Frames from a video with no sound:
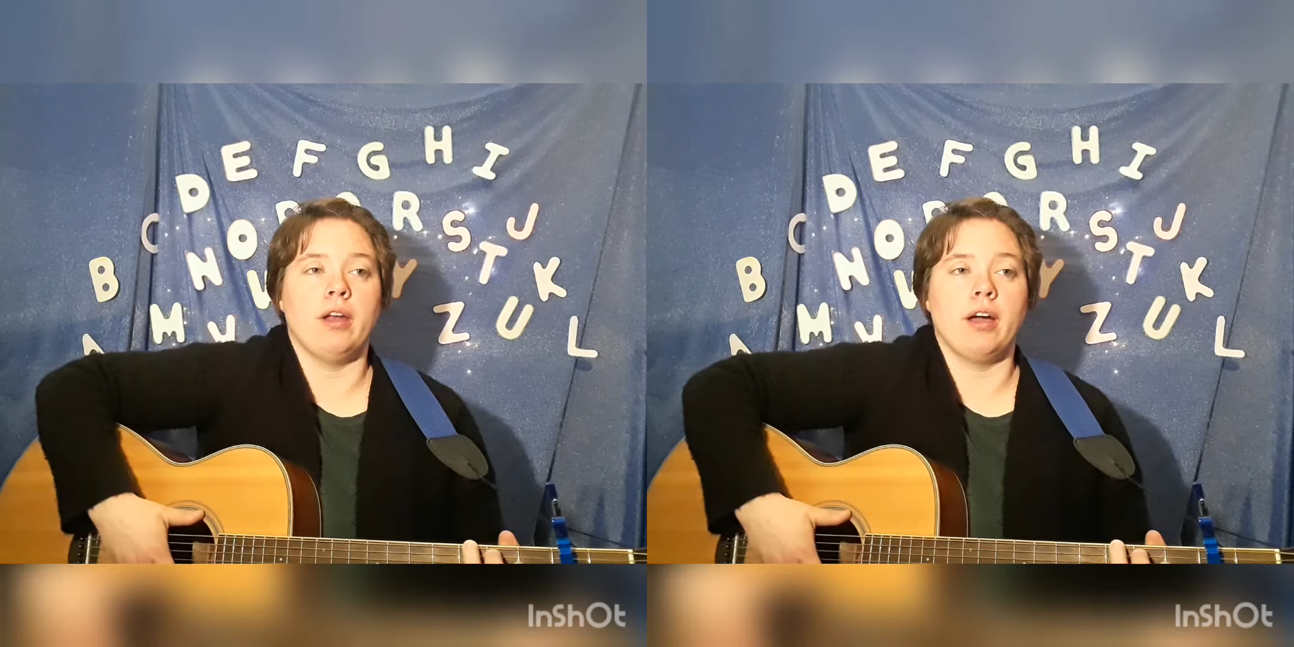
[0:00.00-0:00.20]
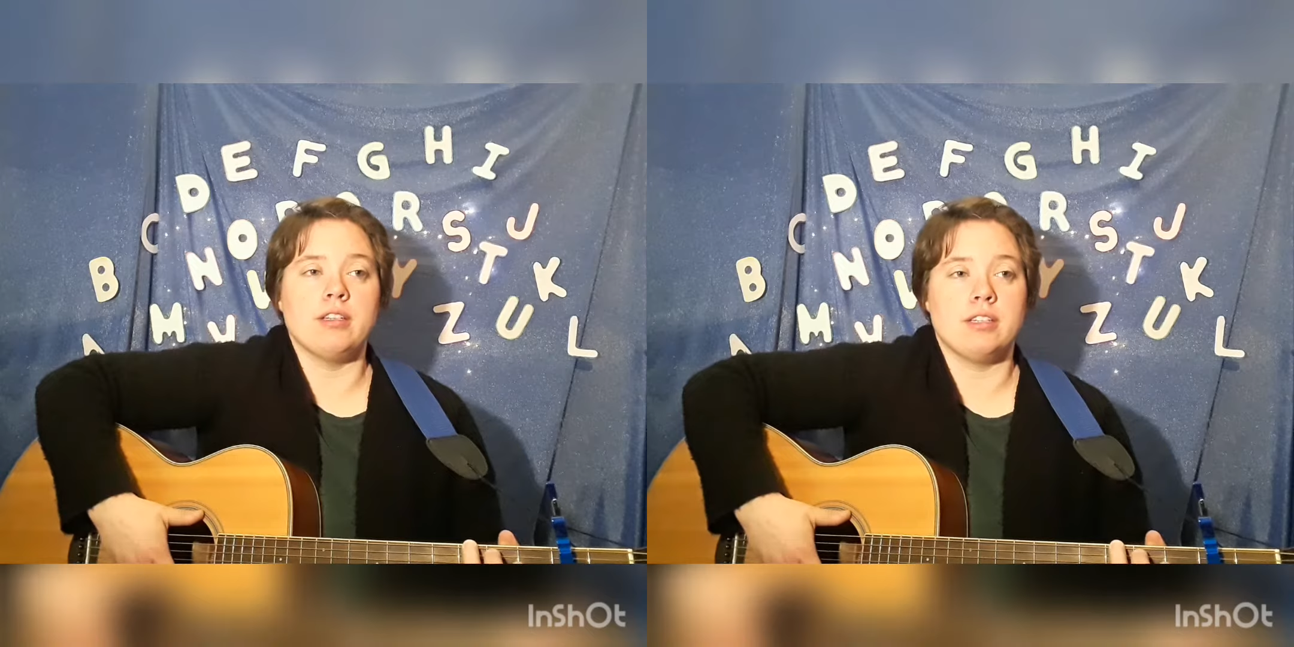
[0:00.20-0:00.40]

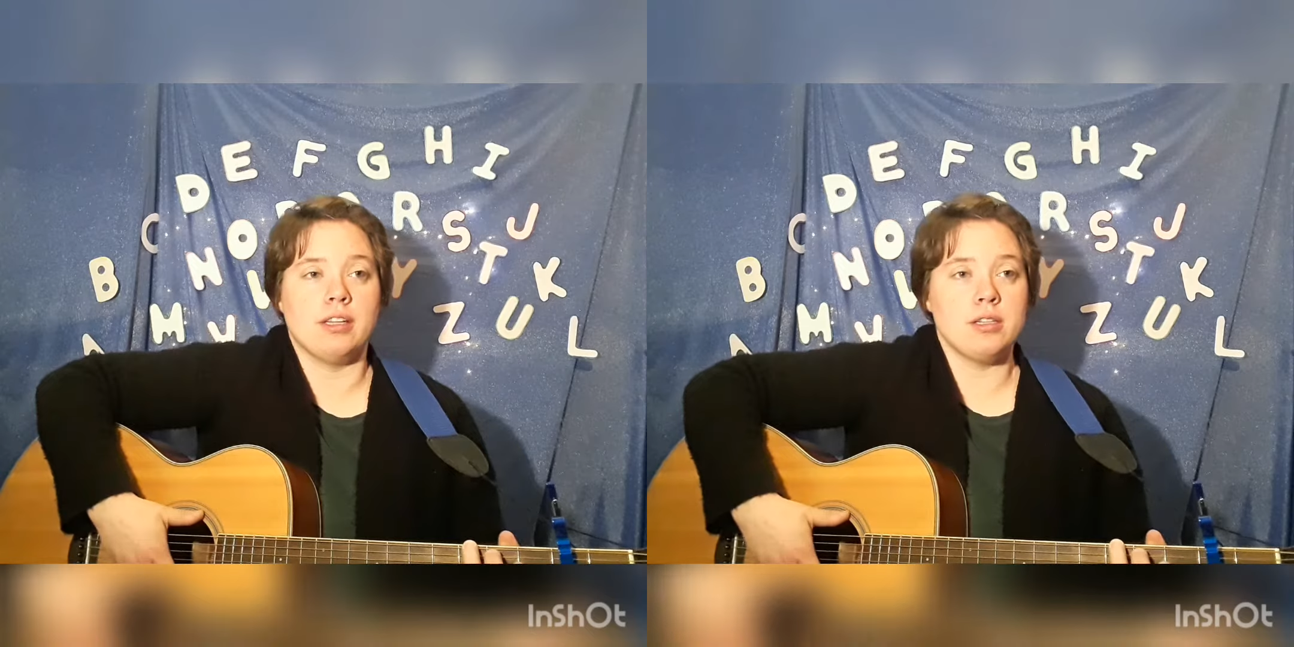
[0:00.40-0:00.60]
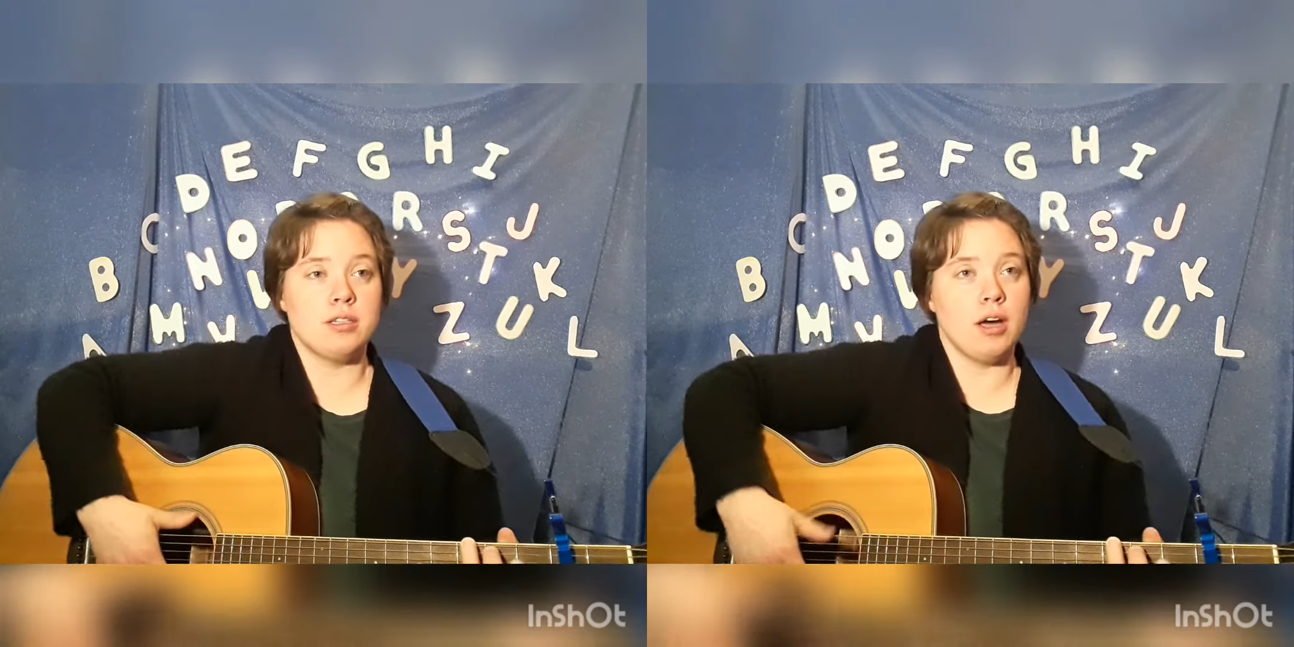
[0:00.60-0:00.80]
I
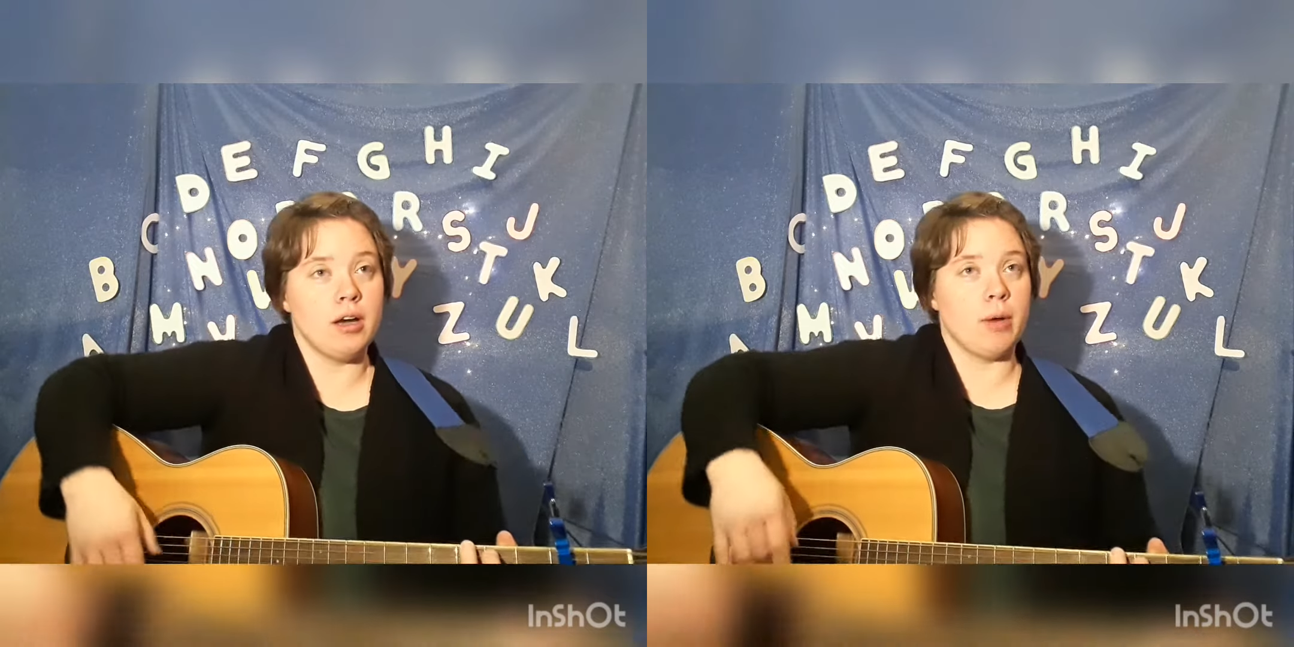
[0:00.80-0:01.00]
sing the song,